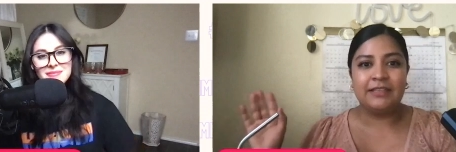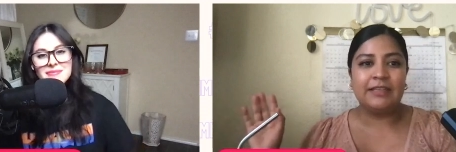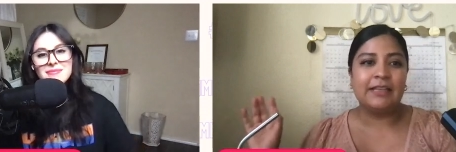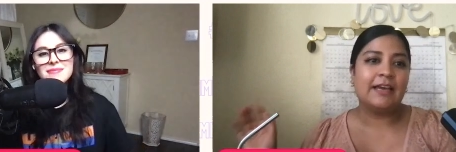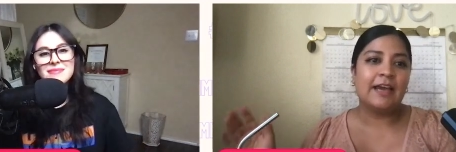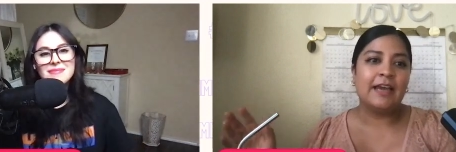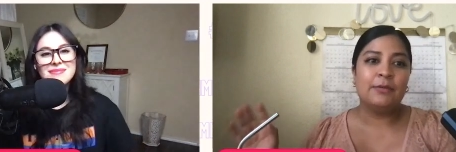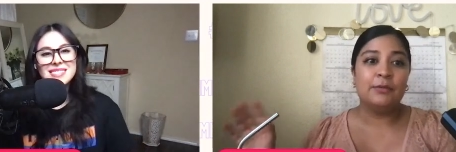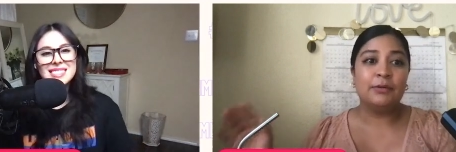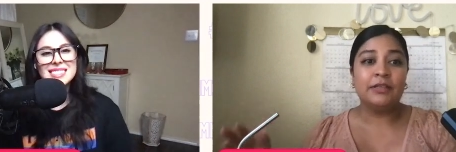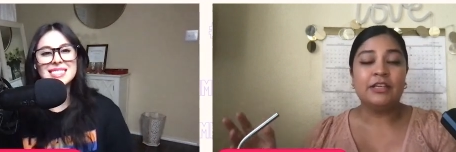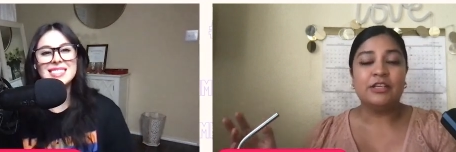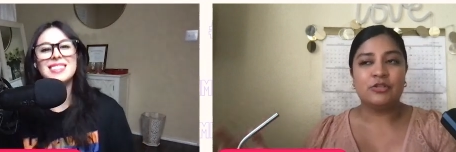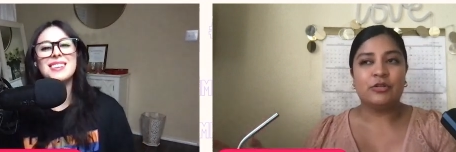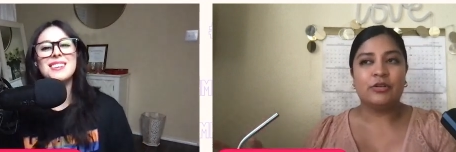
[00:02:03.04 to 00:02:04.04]
Speaker 1: Like I
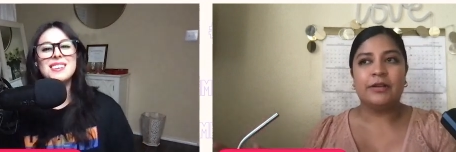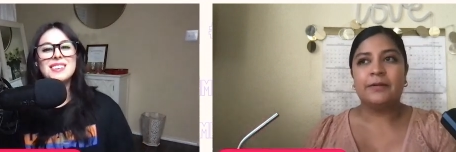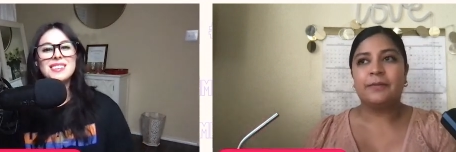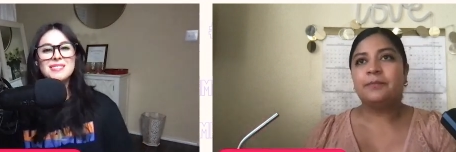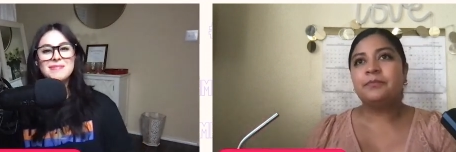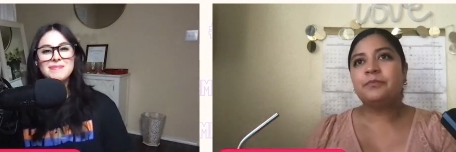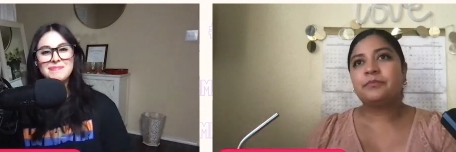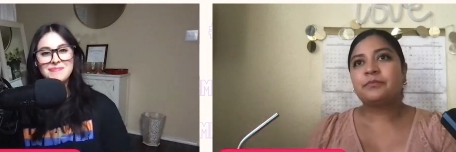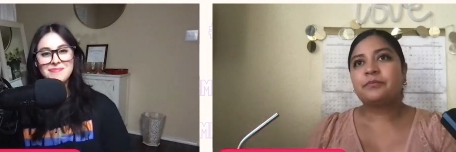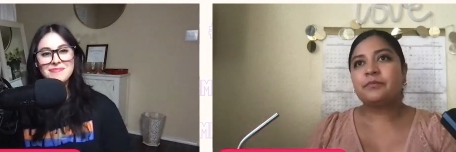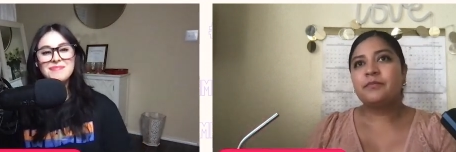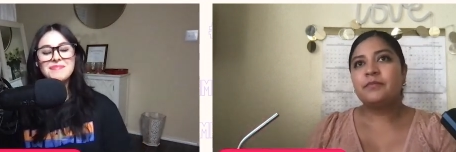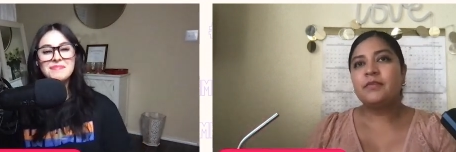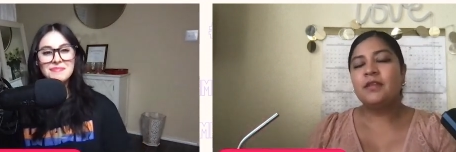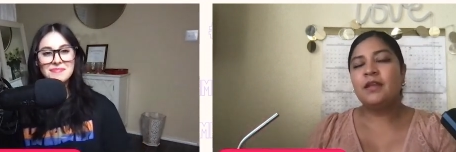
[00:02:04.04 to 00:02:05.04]
really enjoyed yeah. it,
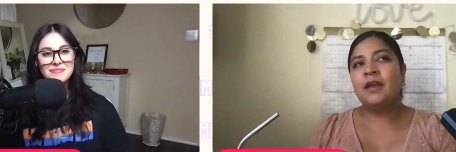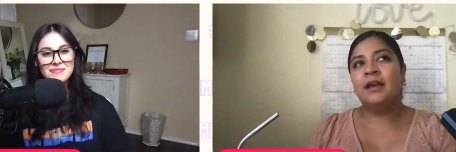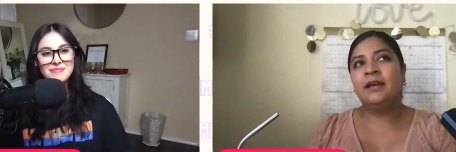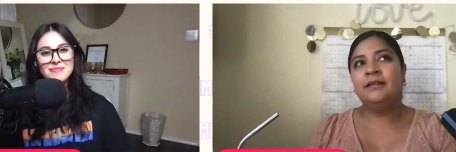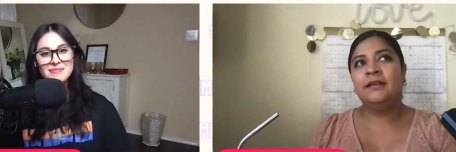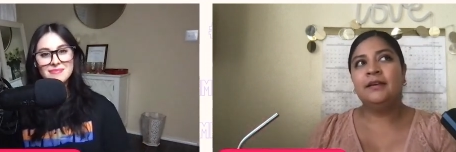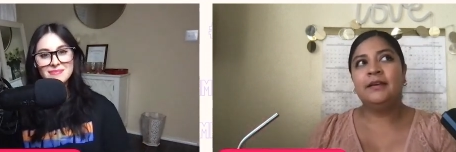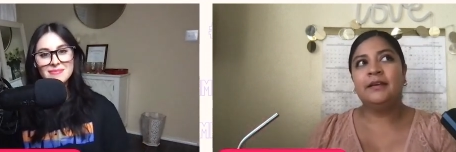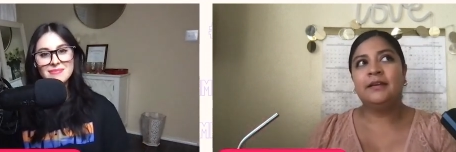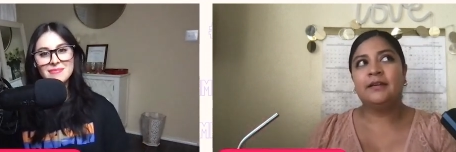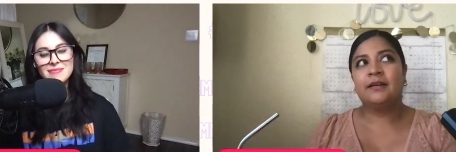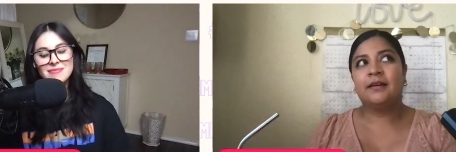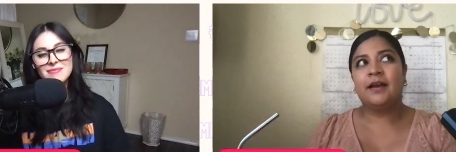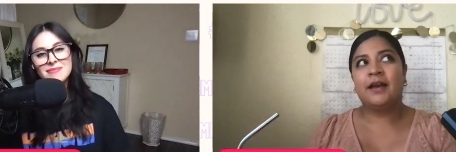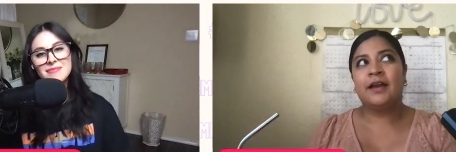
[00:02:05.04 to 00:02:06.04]
and
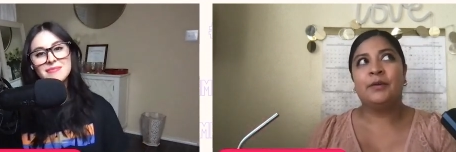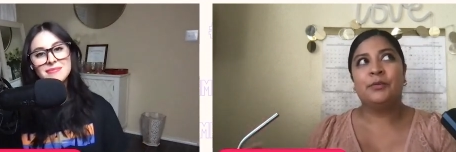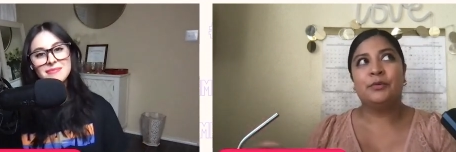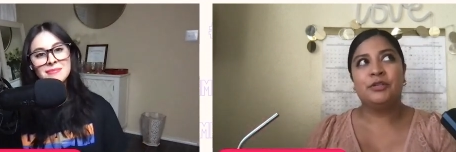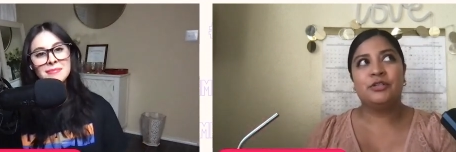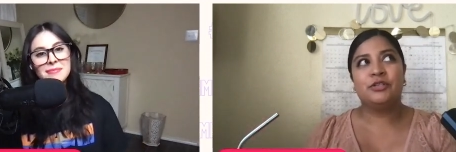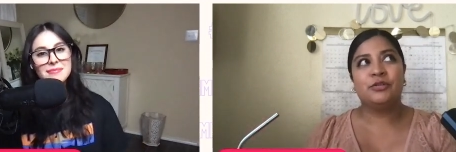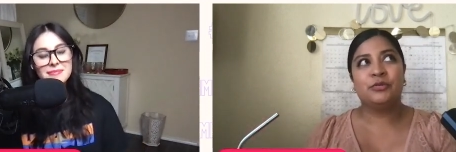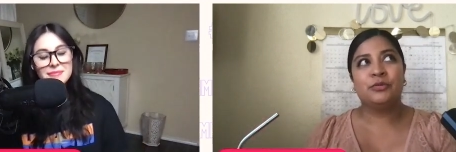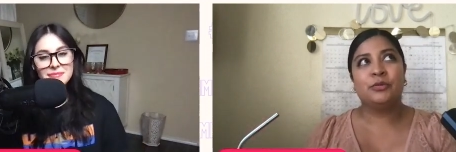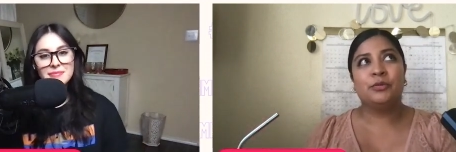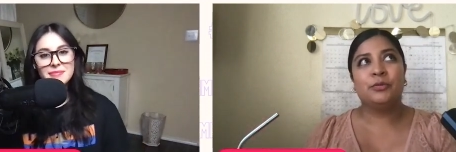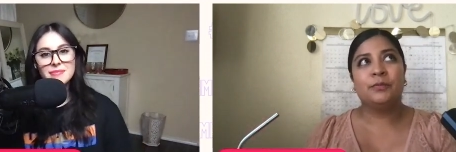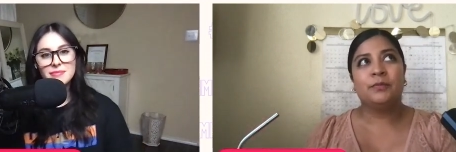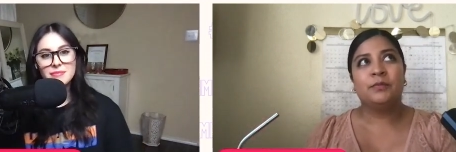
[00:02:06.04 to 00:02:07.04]
like I would
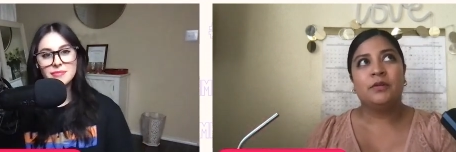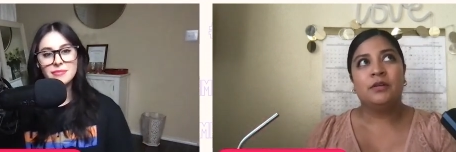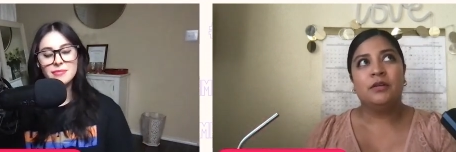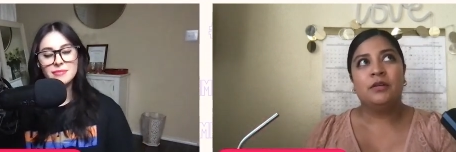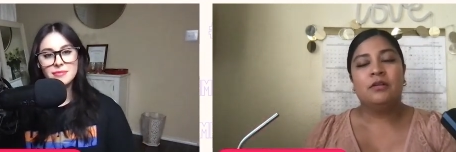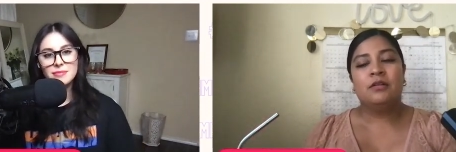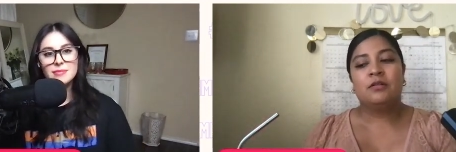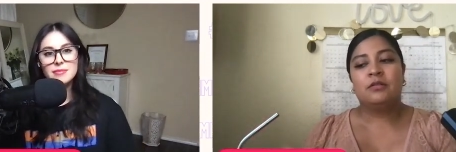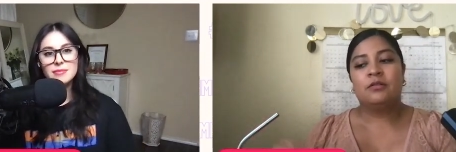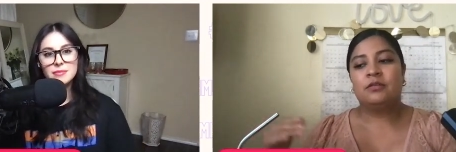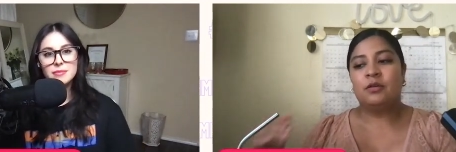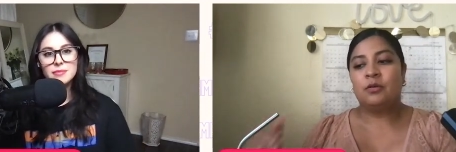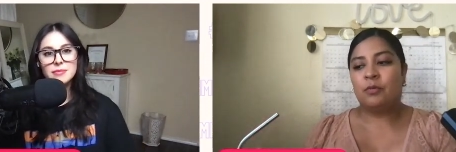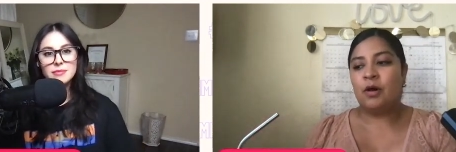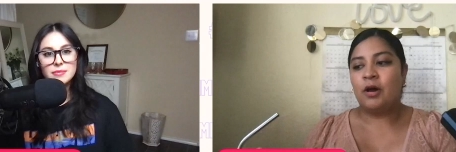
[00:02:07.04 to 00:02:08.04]
do
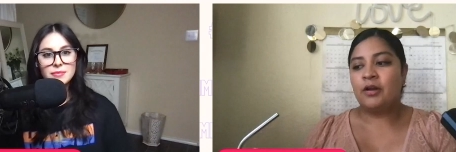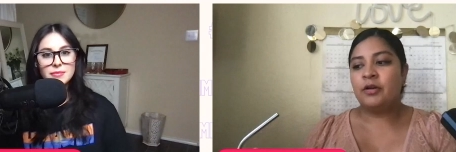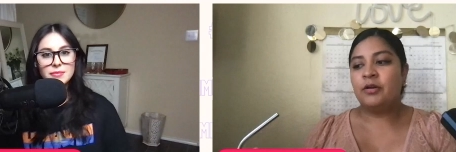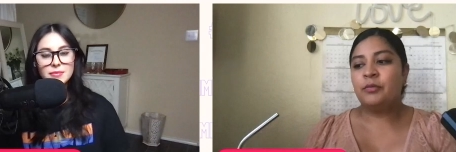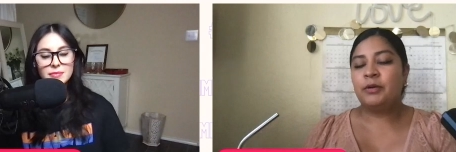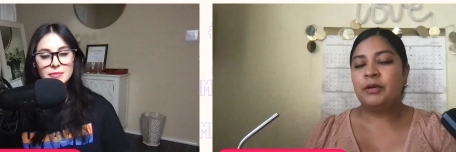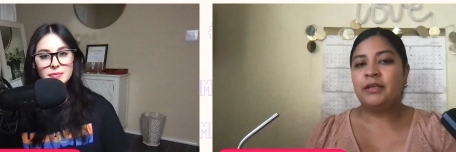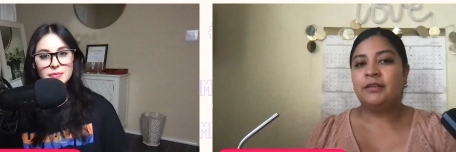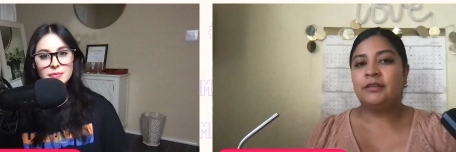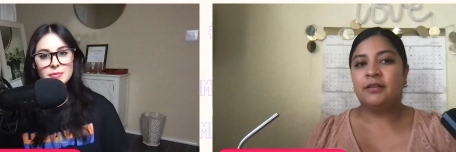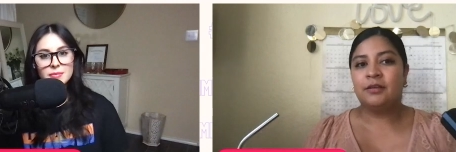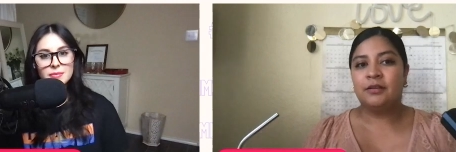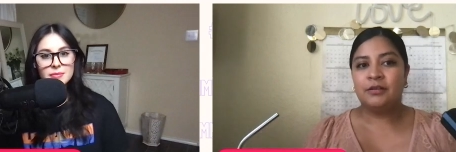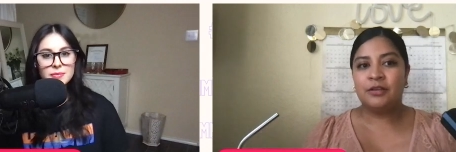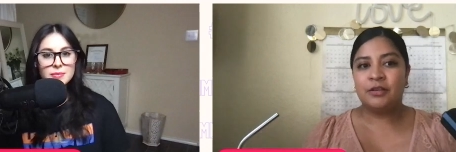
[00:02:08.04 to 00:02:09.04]
the water with
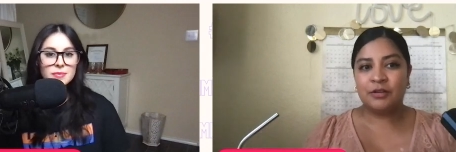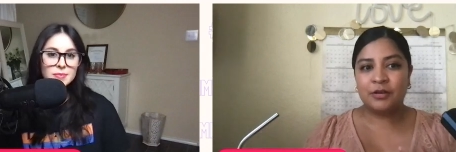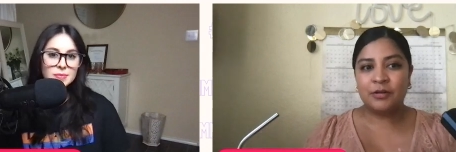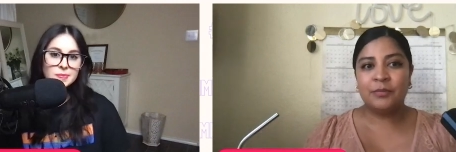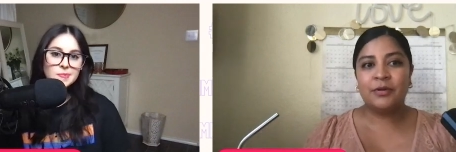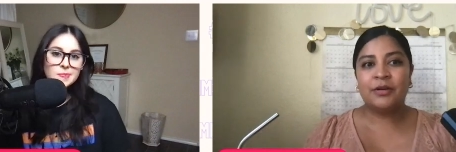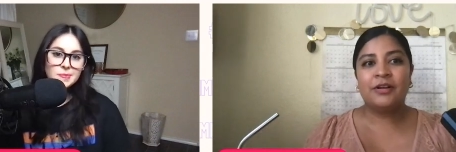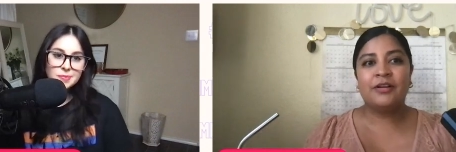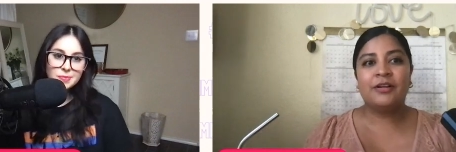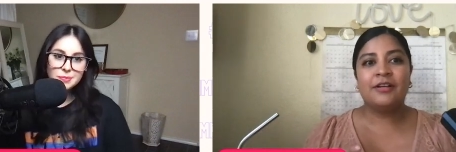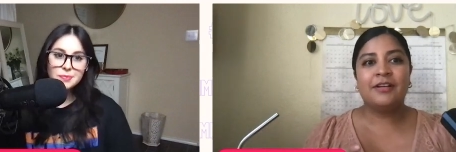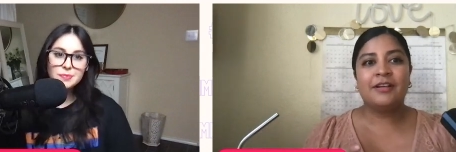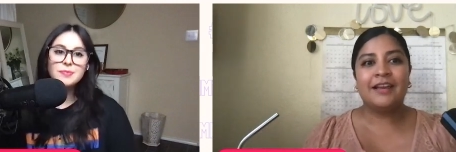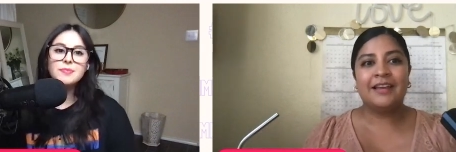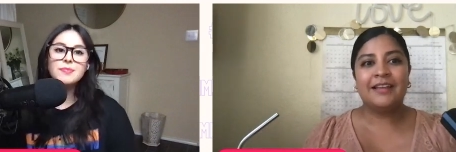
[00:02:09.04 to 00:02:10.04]
the
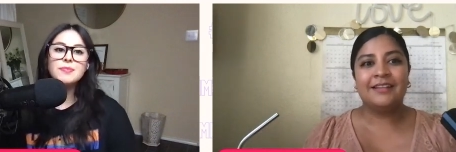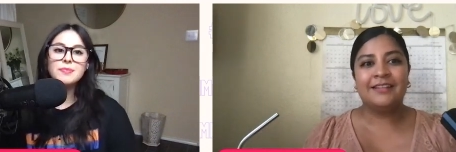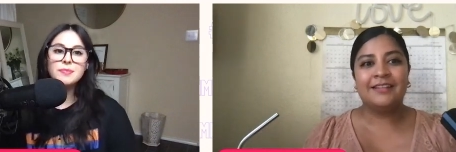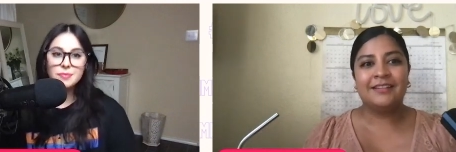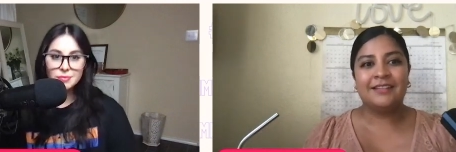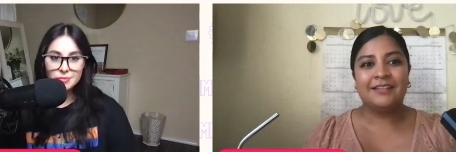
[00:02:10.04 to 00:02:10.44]
cucumber and mm.